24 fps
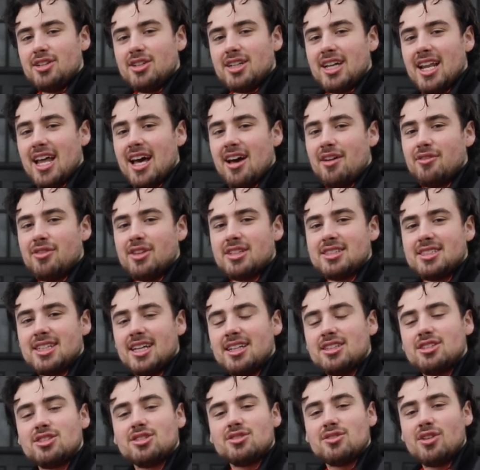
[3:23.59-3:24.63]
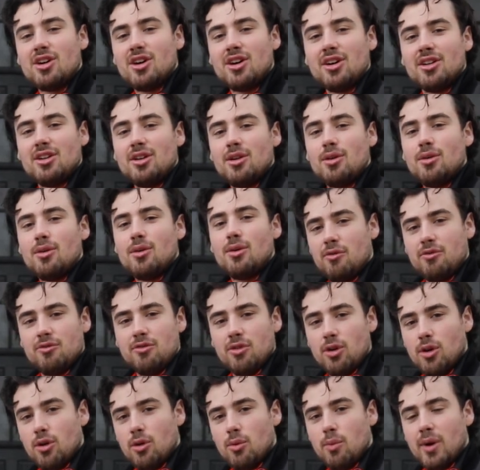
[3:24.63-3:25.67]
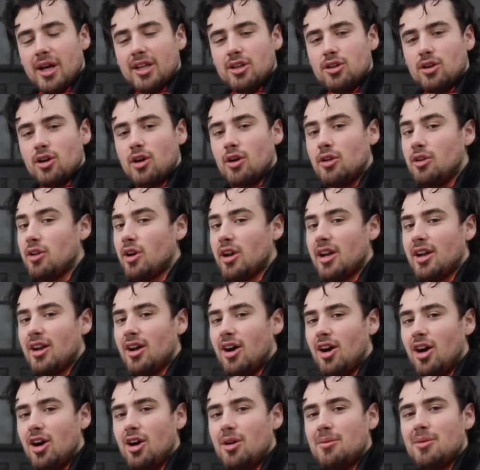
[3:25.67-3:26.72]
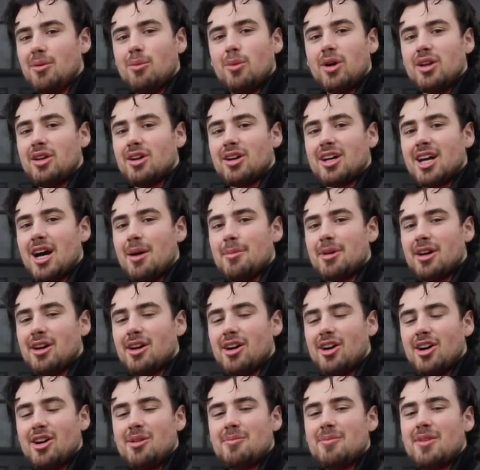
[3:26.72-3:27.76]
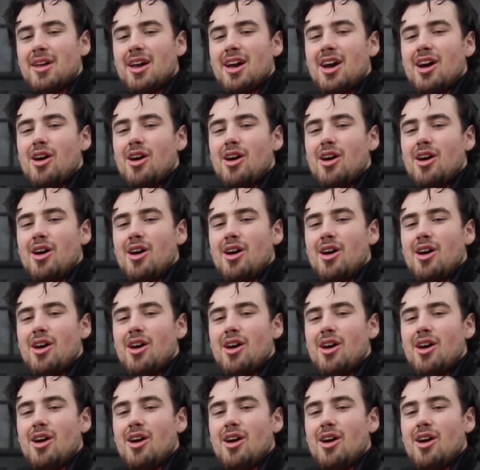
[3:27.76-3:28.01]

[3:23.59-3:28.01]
you can have the sensor on for when you're not at home and when you're coming home,